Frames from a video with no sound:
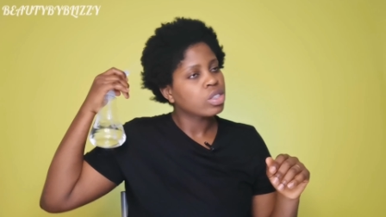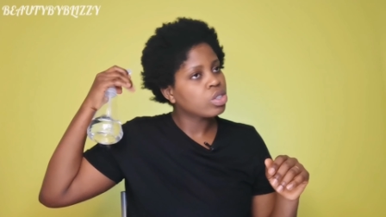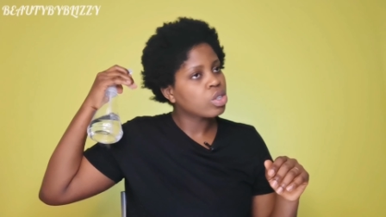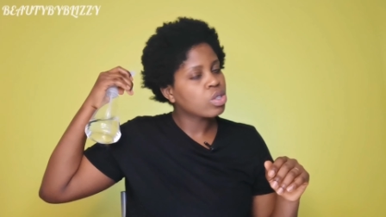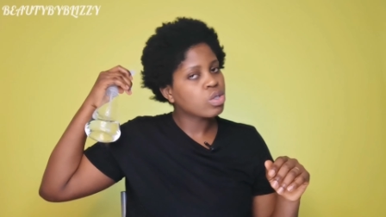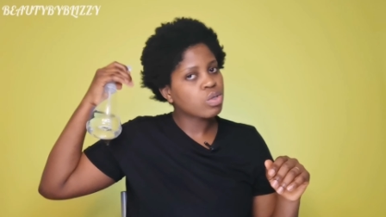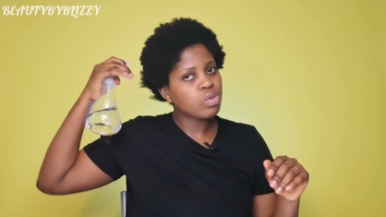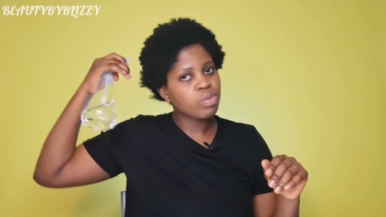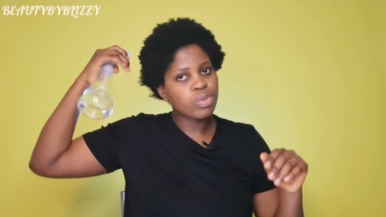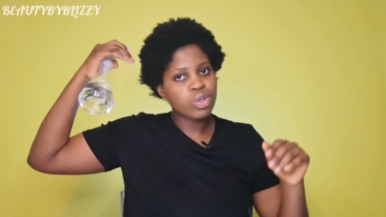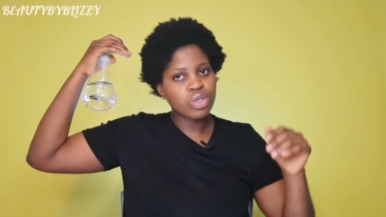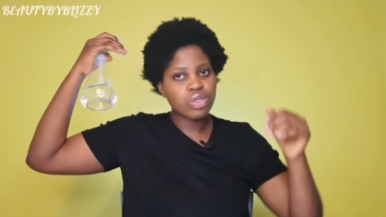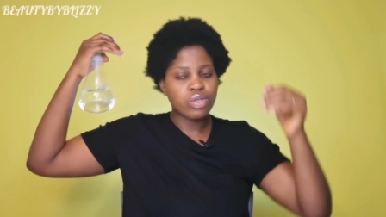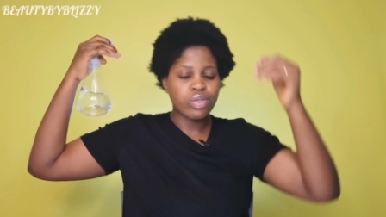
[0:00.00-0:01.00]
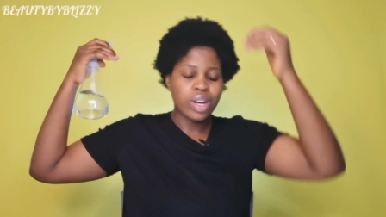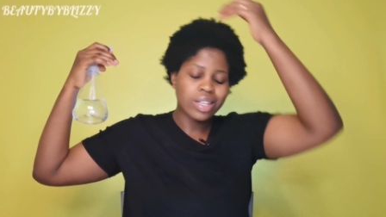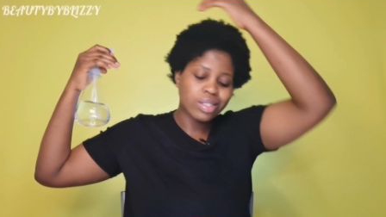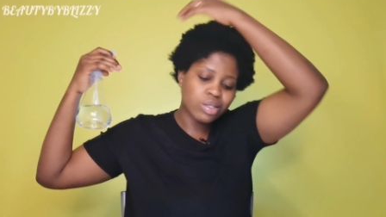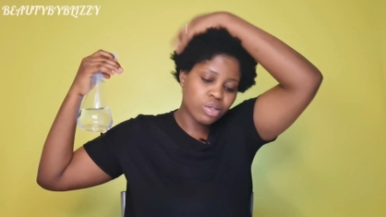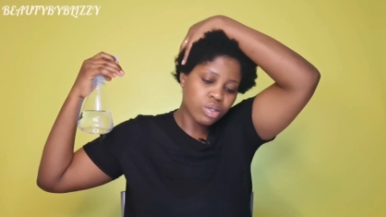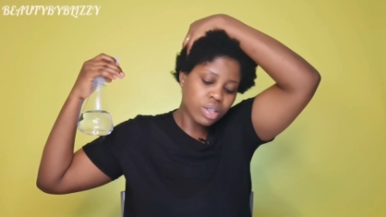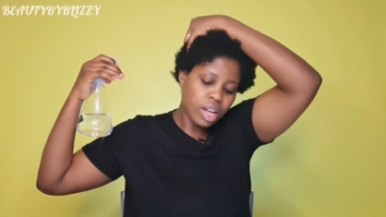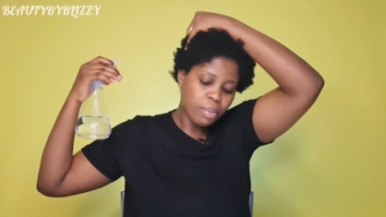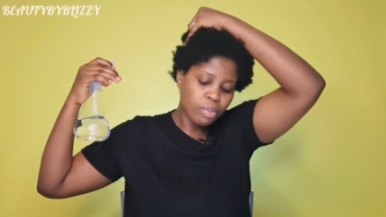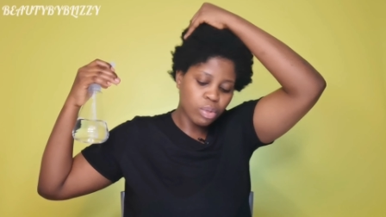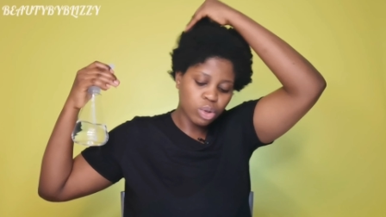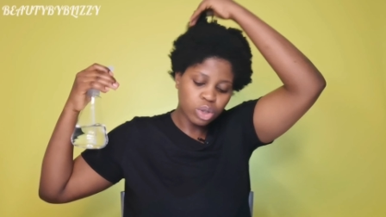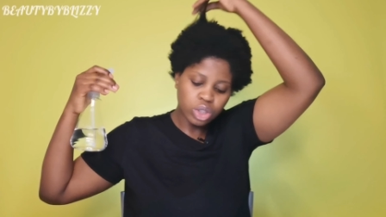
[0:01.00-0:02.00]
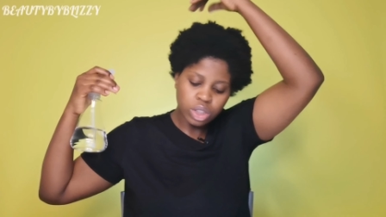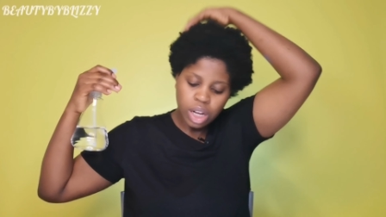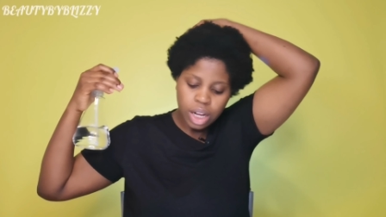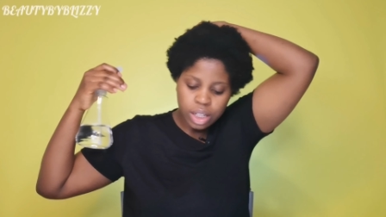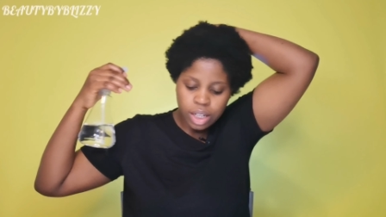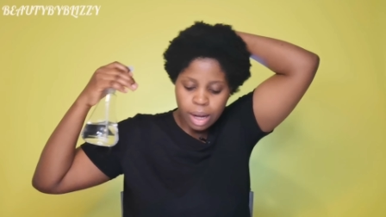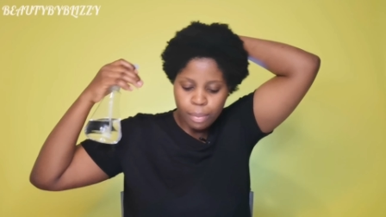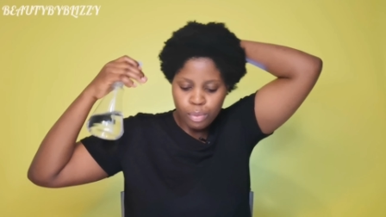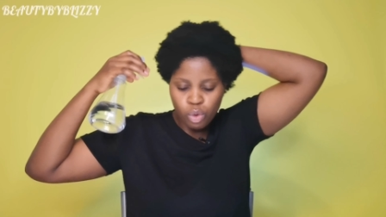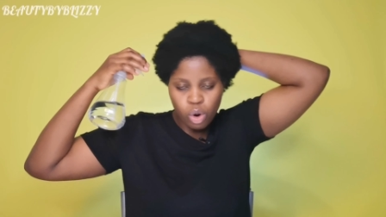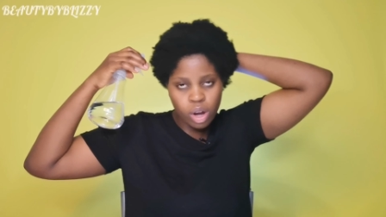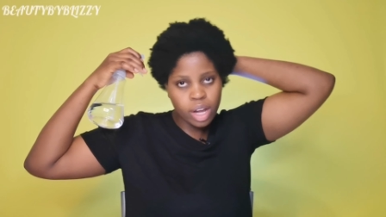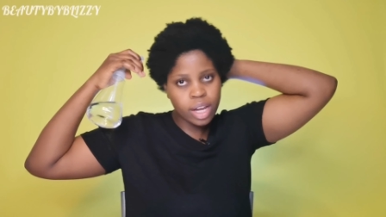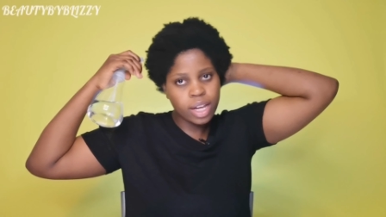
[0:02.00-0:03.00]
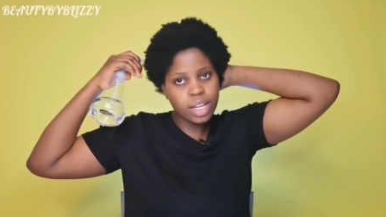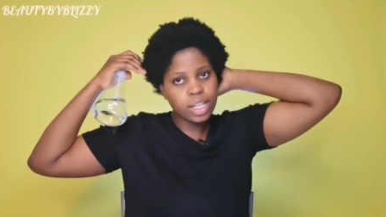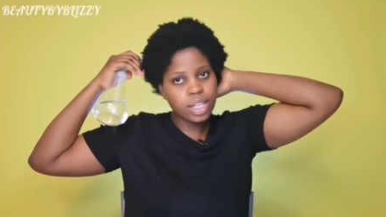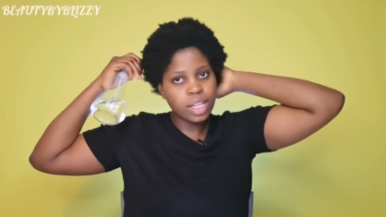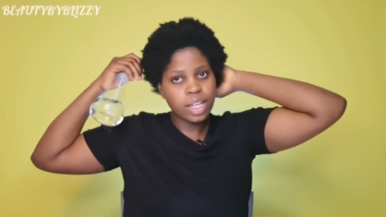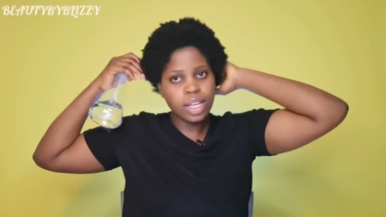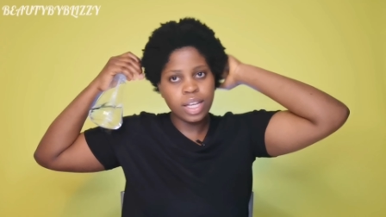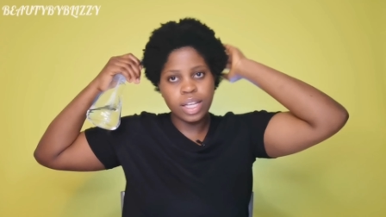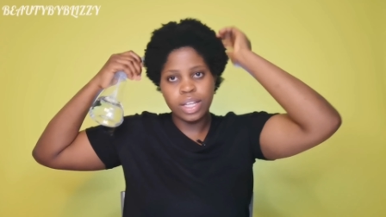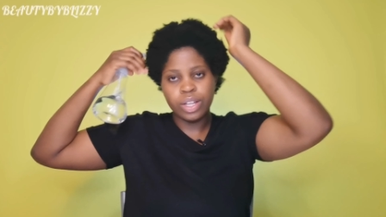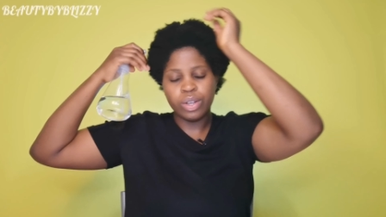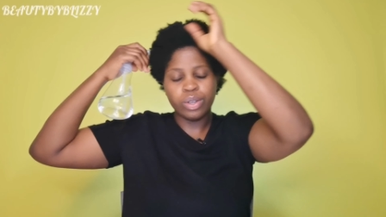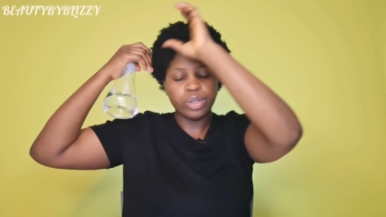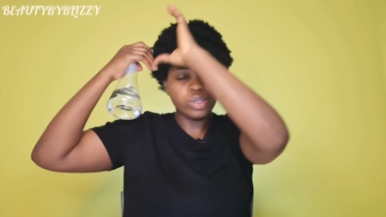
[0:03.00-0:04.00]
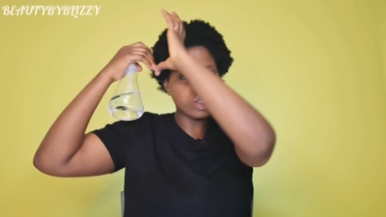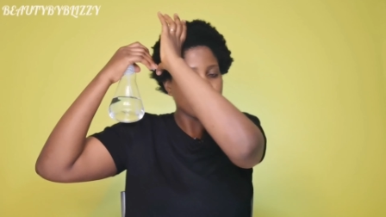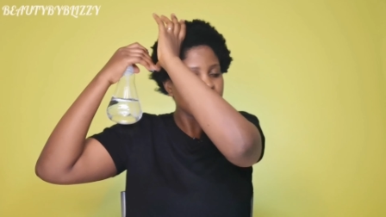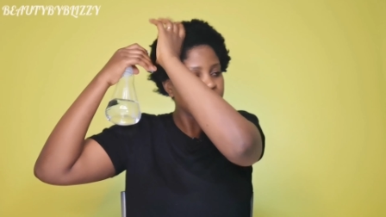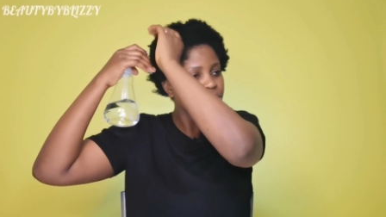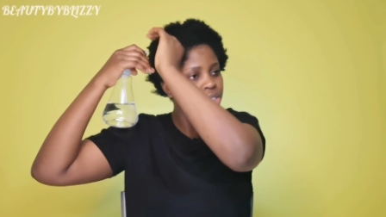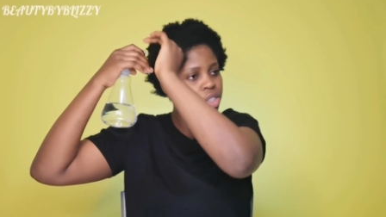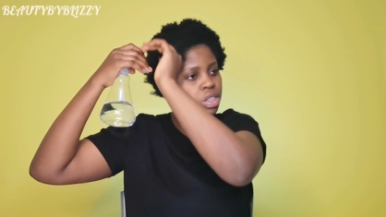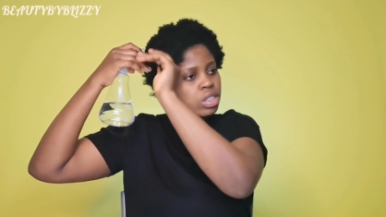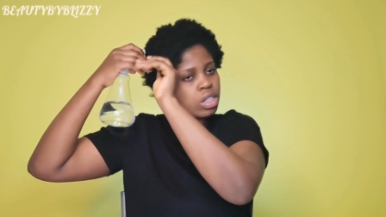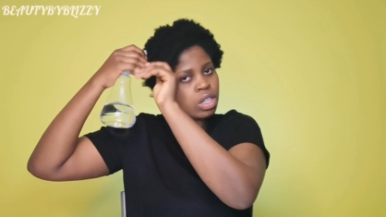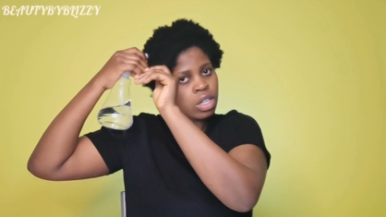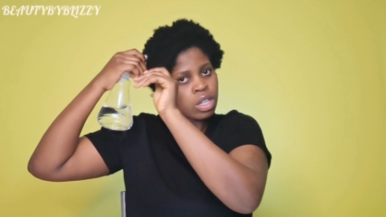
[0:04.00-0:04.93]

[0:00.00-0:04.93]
just to moisturize, not that much. And I'm working in a session.